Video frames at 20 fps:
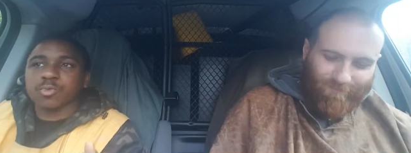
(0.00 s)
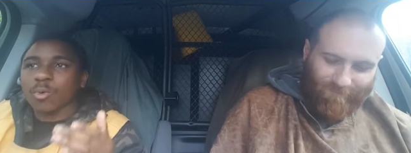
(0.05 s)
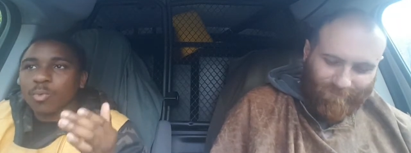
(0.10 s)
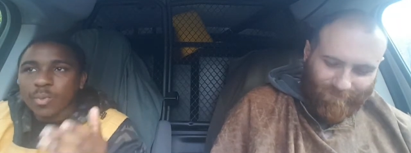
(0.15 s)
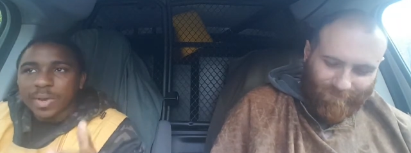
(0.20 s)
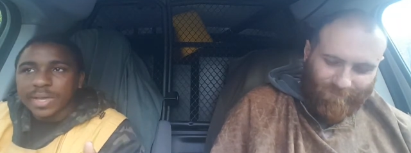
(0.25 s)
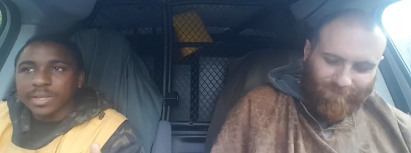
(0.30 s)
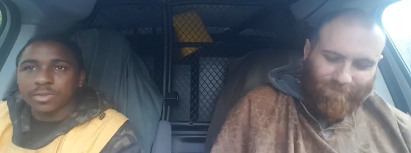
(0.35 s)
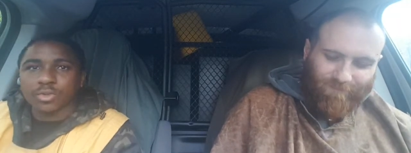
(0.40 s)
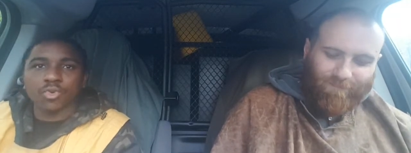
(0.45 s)
Speaker 1: what
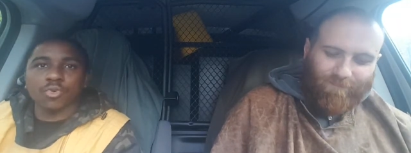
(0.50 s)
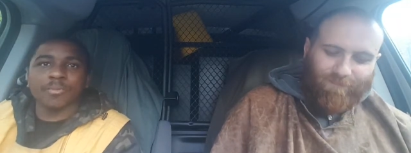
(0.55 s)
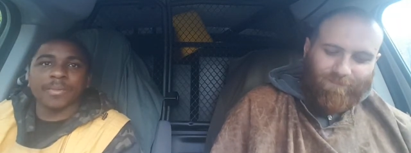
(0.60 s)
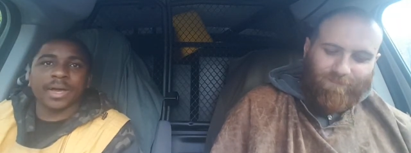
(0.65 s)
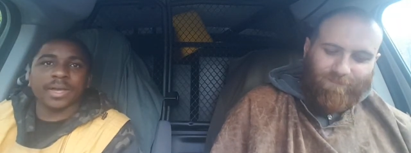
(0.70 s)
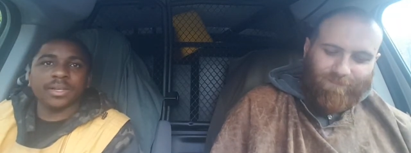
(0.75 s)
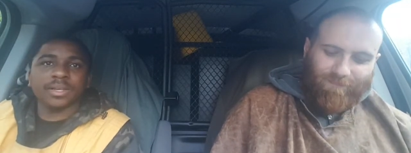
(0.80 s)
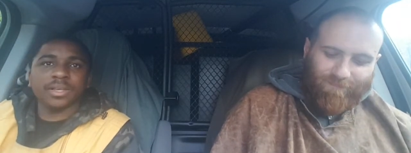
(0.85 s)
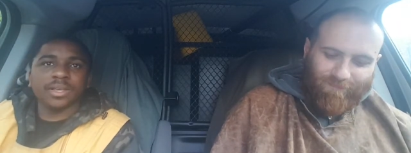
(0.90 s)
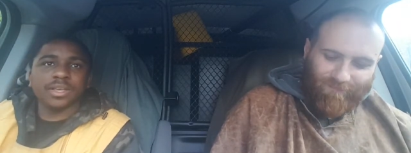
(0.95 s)
we do,
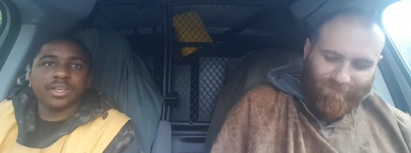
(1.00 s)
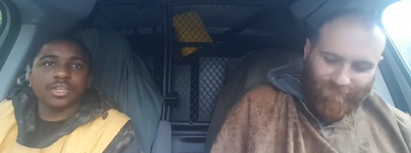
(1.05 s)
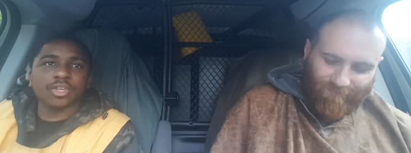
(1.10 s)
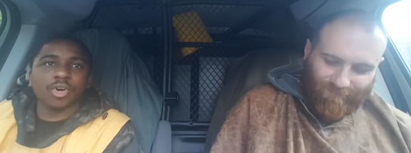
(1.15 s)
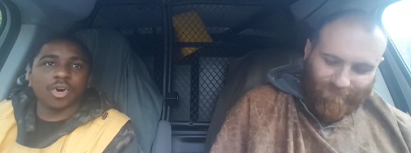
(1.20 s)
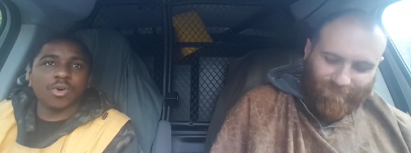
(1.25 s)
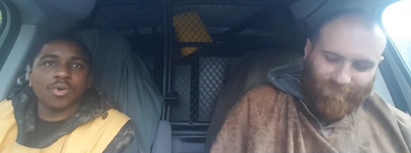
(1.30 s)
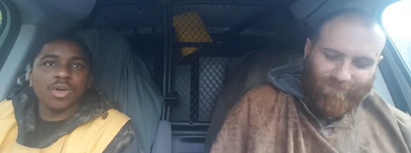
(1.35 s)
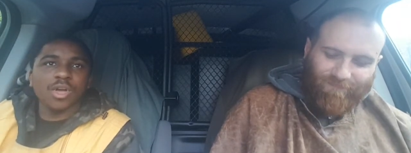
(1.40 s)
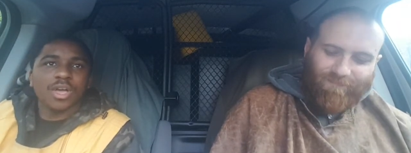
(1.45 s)
man. You
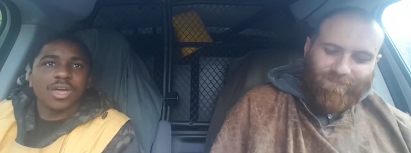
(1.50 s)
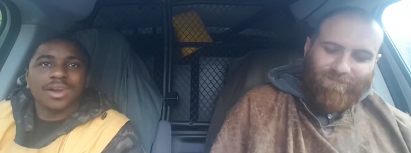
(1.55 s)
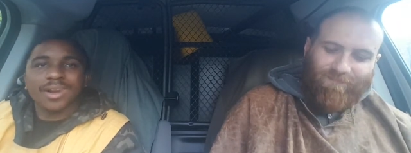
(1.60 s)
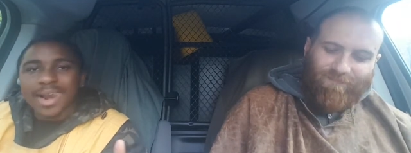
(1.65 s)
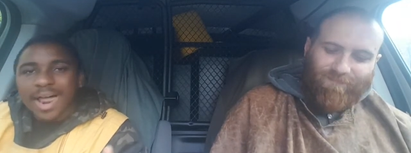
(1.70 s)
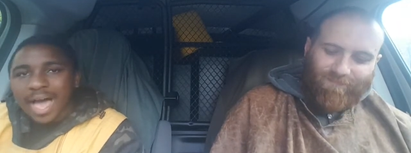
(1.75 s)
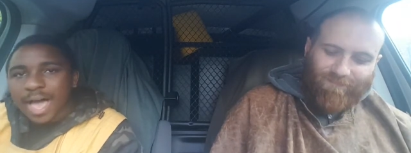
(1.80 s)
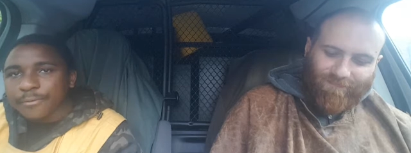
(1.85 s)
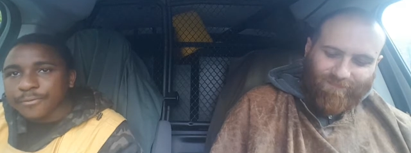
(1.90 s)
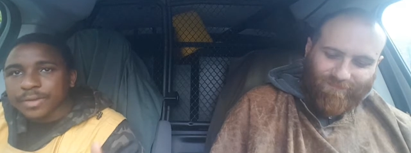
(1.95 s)
know,
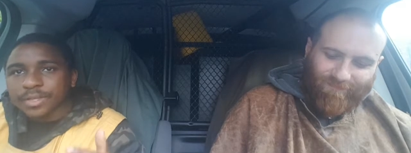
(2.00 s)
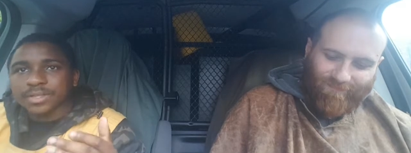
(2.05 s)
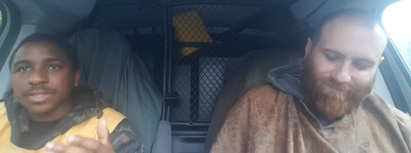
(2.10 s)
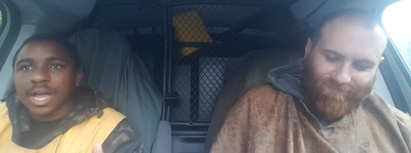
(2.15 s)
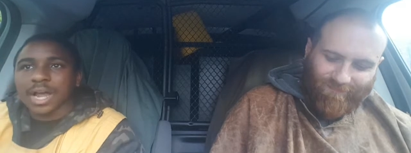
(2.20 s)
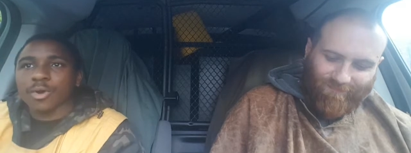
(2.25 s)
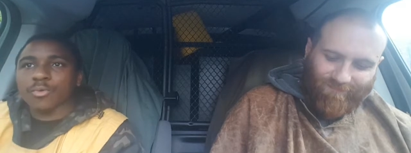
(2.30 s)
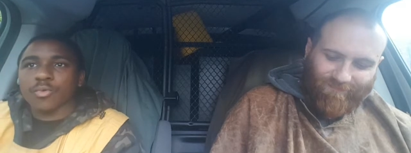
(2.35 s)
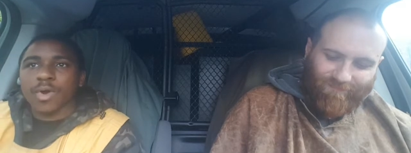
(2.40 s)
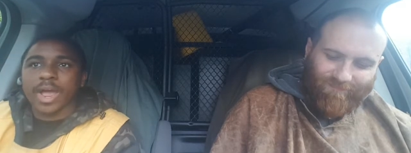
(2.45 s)
live and
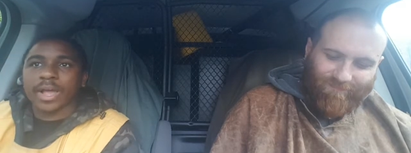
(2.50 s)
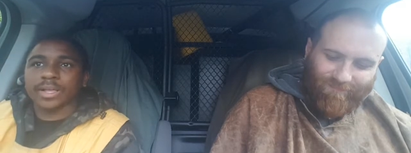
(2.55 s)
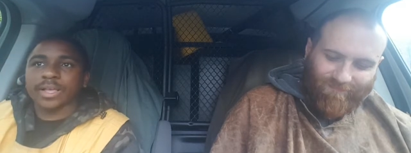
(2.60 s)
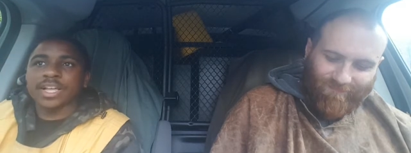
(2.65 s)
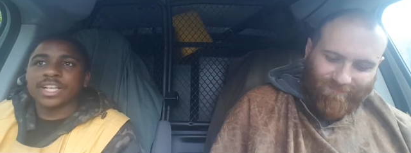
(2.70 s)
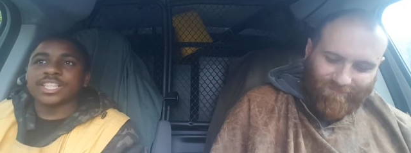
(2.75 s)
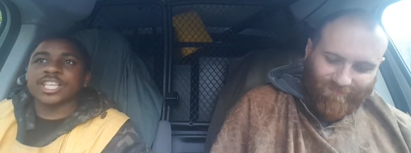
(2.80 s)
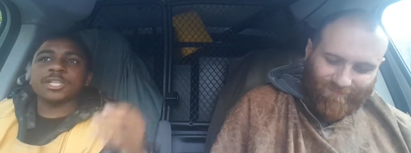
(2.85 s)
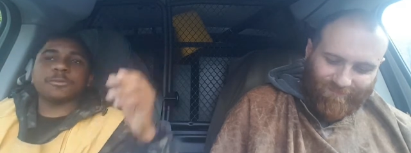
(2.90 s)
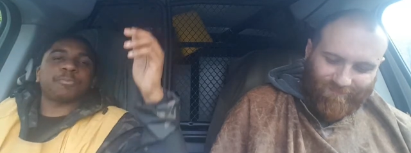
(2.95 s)
direct.
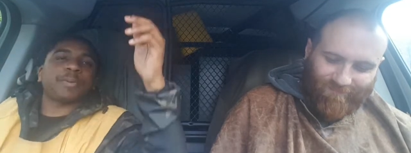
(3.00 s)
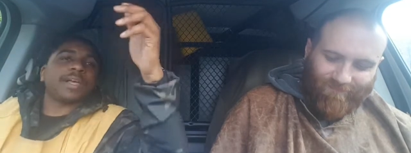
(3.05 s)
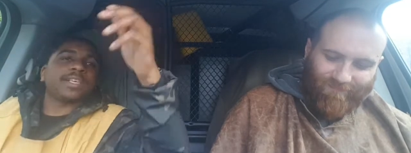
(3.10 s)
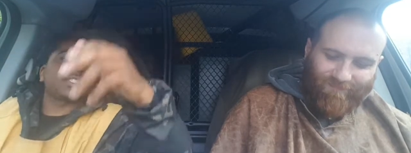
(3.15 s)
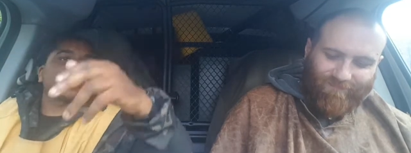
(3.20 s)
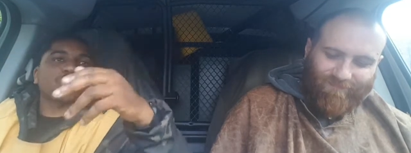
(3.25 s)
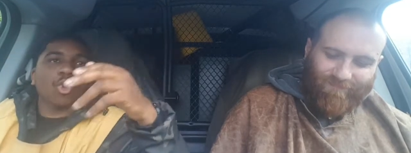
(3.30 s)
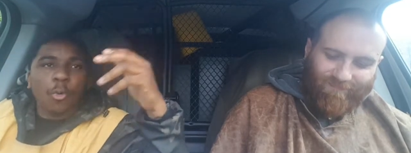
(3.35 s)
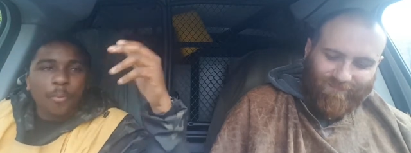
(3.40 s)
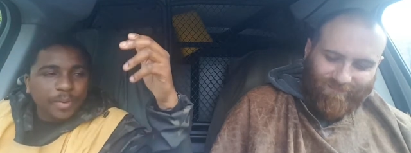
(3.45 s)
This place
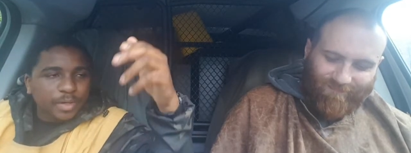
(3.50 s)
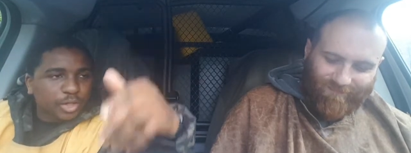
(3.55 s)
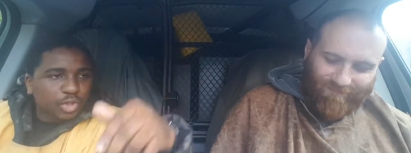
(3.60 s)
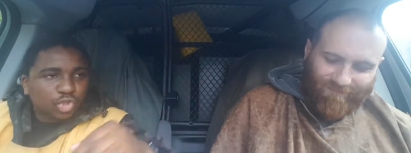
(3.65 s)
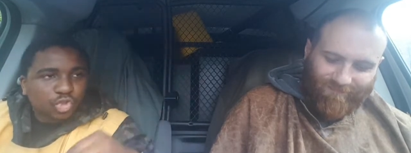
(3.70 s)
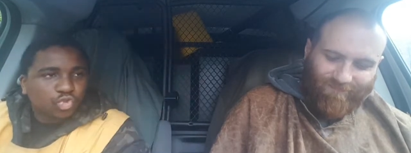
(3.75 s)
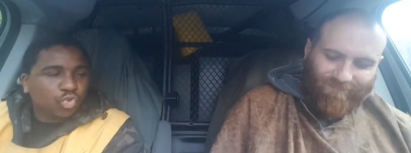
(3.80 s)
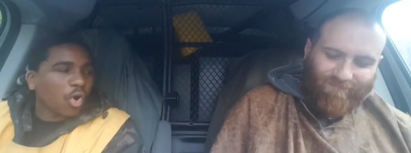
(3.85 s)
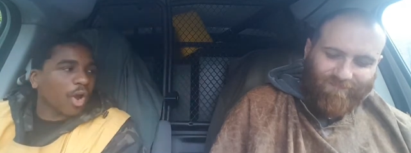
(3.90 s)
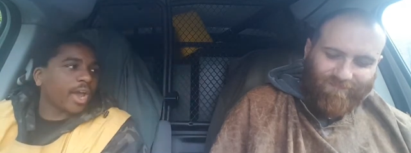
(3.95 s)
is gonna be
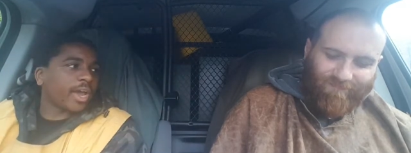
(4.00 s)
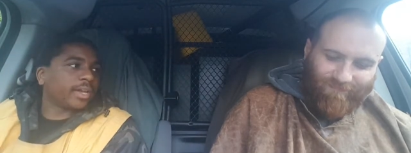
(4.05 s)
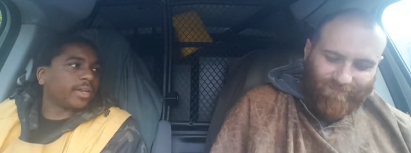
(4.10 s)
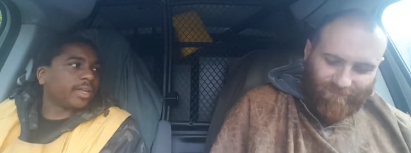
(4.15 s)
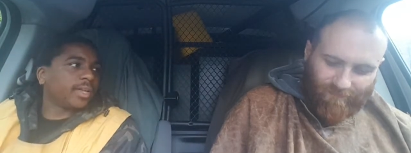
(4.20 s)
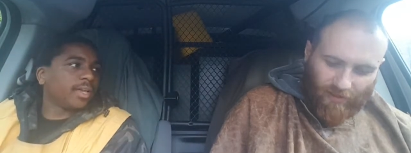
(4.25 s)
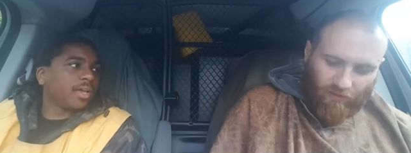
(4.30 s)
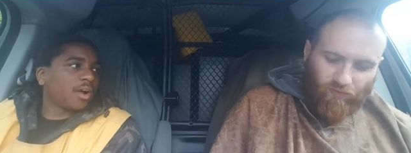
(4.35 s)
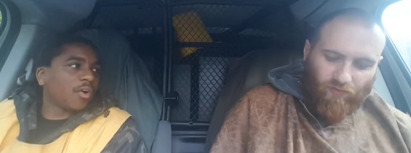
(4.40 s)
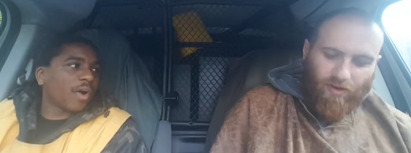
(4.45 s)
destroyed.
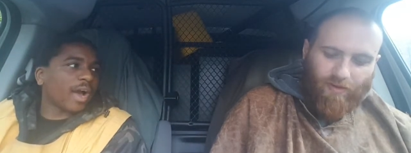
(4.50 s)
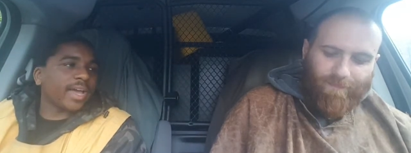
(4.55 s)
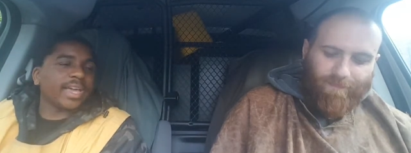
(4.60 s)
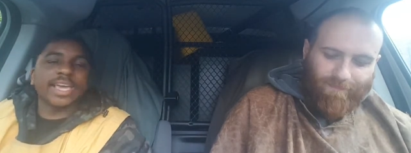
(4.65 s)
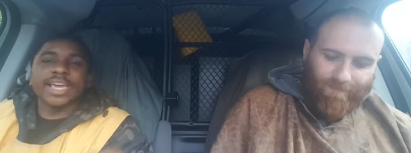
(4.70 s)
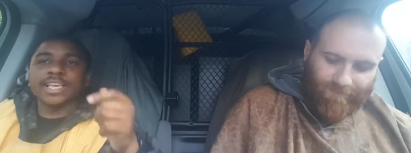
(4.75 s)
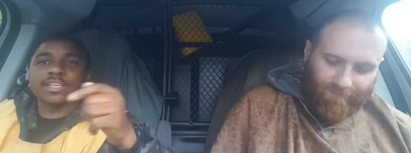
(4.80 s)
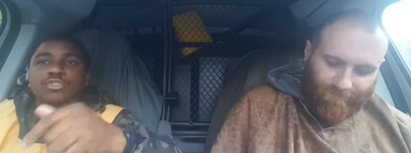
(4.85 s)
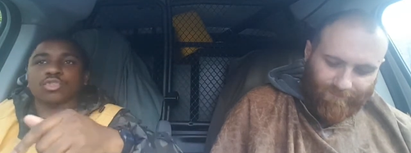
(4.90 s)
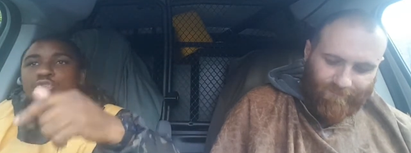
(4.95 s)
That's right. right?
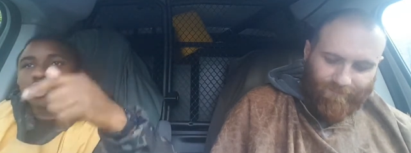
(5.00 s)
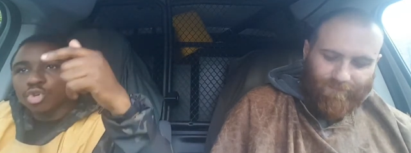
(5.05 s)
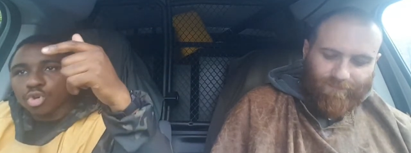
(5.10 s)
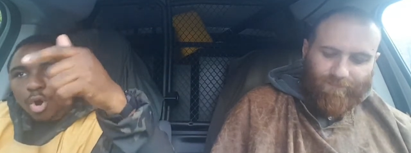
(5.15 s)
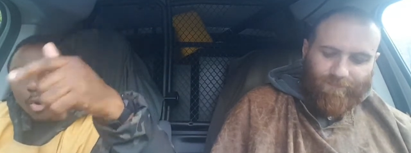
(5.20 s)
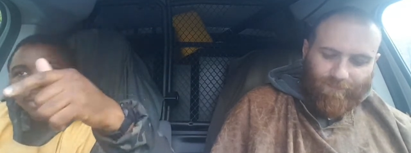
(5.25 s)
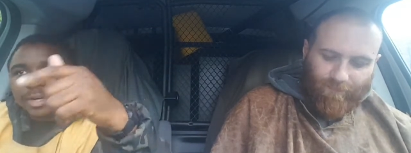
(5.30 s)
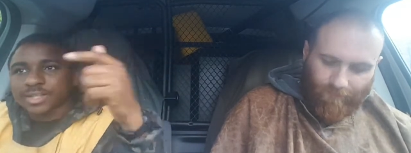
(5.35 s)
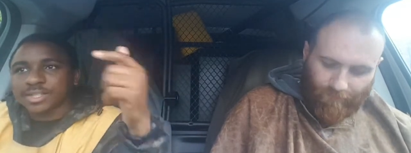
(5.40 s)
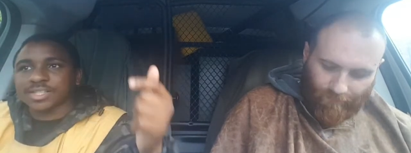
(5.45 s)
Esau, you
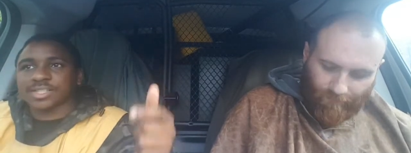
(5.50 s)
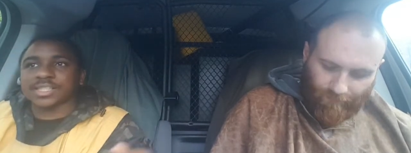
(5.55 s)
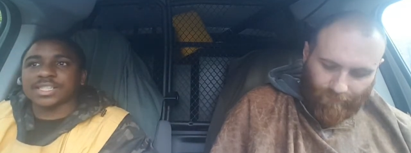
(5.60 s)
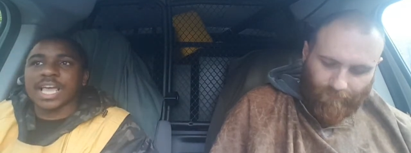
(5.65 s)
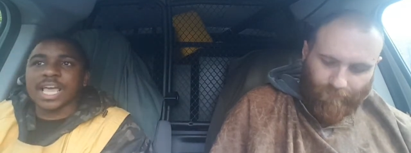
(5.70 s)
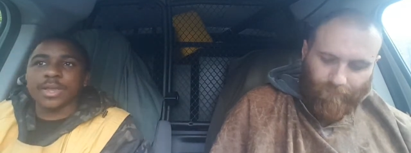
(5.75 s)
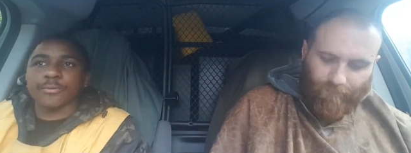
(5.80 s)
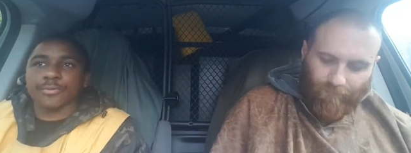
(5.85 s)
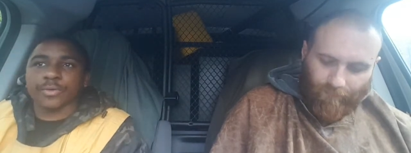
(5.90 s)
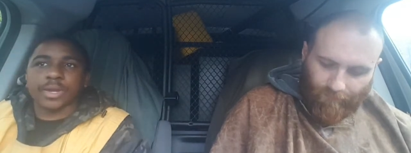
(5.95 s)
going into
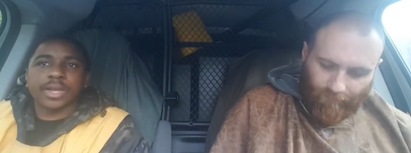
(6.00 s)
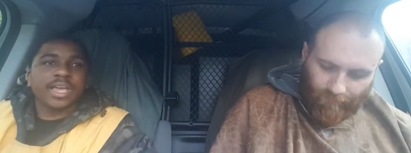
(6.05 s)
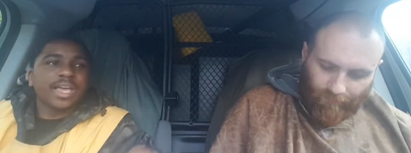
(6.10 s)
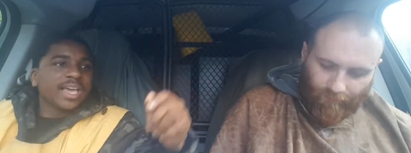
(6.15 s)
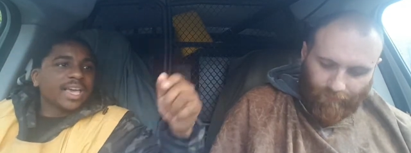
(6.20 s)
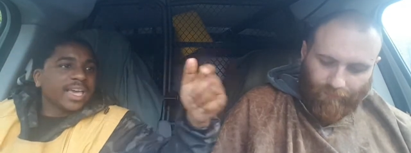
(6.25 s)
slavery.